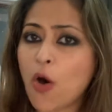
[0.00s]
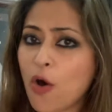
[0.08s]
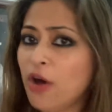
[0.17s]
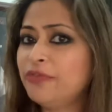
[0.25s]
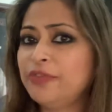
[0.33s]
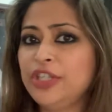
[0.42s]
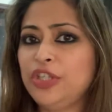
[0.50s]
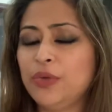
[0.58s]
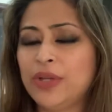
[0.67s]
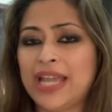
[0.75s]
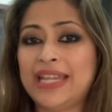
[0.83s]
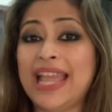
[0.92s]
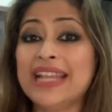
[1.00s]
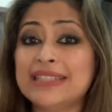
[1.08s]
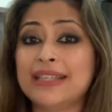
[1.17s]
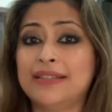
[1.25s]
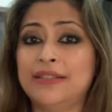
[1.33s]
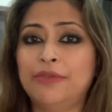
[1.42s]
often you get
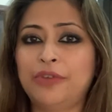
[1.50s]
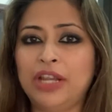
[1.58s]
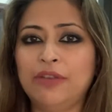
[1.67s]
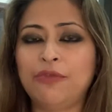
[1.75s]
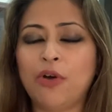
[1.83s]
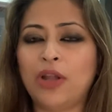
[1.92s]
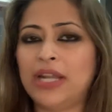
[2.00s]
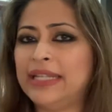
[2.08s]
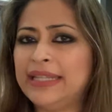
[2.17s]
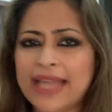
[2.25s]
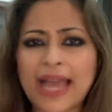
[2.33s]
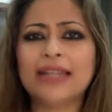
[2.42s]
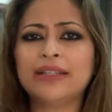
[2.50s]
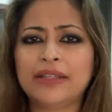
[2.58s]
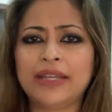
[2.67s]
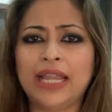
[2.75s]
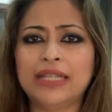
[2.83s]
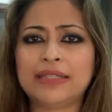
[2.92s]
excessive rainfall, and that
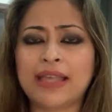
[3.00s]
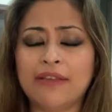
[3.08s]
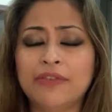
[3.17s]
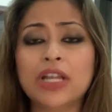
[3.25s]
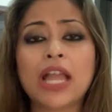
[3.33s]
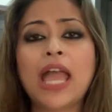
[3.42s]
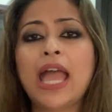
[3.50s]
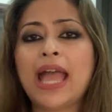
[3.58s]
creates havoc.